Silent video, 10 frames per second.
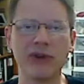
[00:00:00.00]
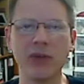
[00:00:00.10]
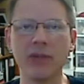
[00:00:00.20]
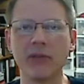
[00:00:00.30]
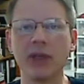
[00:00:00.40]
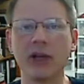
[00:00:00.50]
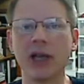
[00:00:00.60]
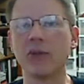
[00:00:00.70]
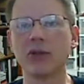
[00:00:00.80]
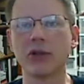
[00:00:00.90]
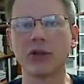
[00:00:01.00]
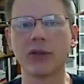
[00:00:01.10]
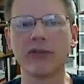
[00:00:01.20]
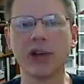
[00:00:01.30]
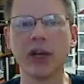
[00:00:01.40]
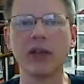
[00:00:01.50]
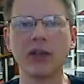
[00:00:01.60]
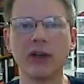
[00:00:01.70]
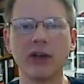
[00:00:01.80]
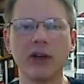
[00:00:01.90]
millimeter cable is going to work fine. You
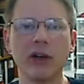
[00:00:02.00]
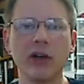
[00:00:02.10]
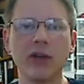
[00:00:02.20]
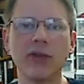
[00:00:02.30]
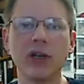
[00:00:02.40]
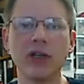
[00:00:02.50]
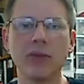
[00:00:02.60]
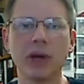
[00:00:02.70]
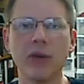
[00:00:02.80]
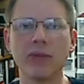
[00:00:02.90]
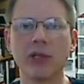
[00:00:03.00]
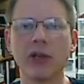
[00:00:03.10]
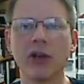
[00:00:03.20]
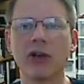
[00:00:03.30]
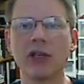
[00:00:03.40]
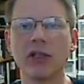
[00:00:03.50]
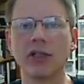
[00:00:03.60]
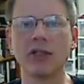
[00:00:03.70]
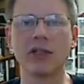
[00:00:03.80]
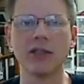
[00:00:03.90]
know, you run into problems at longer
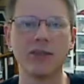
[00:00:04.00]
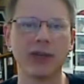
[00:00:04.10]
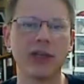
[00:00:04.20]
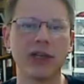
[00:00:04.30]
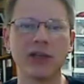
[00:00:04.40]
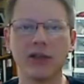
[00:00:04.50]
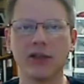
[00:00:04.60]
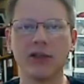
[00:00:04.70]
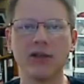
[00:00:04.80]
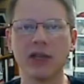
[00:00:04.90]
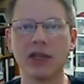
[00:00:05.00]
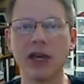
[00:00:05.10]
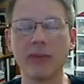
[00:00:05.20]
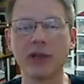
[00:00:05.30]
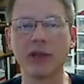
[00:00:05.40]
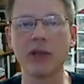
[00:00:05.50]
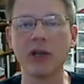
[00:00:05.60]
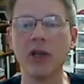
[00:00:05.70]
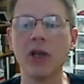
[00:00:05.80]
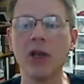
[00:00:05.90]
distances, but then you know, use the adapter.
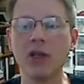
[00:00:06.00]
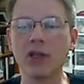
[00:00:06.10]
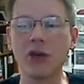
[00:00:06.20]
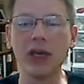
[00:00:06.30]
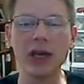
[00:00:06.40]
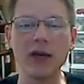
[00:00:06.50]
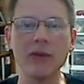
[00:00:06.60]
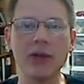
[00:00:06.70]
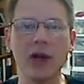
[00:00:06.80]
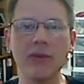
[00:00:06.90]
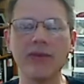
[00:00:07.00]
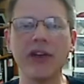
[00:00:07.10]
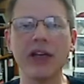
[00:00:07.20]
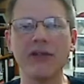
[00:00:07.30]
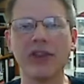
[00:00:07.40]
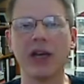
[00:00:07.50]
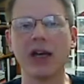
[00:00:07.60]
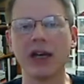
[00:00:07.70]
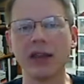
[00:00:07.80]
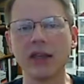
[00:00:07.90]
So yeah, I'm a fan of
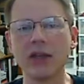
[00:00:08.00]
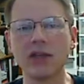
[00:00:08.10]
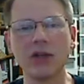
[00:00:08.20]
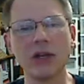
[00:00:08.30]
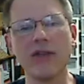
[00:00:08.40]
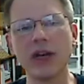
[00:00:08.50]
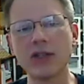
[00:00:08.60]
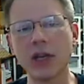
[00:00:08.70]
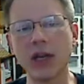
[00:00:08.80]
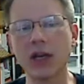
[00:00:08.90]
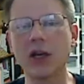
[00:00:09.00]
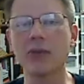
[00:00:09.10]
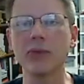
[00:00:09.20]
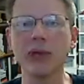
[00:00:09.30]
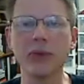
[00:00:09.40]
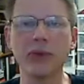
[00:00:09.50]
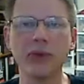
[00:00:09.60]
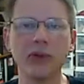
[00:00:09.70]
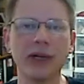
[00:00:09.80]
that. I think it's good. I've actually had a couple people